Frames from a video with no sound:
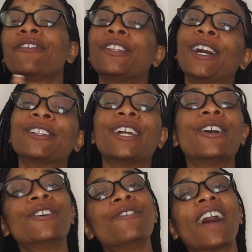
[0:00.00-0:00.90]
If you don't
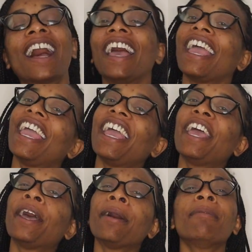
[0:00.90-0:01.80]
know who I
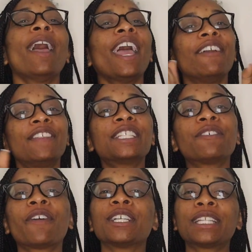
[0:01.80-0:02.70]
am, if this is
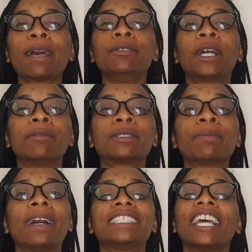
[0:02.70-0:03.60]
the first time you come to
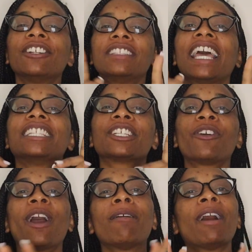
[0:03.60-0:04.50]
my channel, that is a
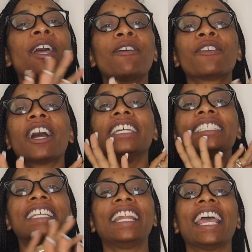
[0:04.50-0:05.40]
crime. However, y'all here
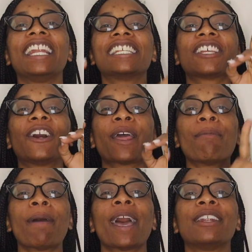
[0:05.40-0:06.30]
today, and that's all
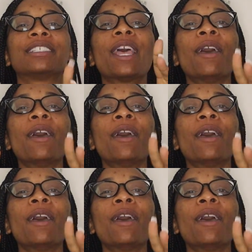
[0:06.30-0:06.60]
that matters.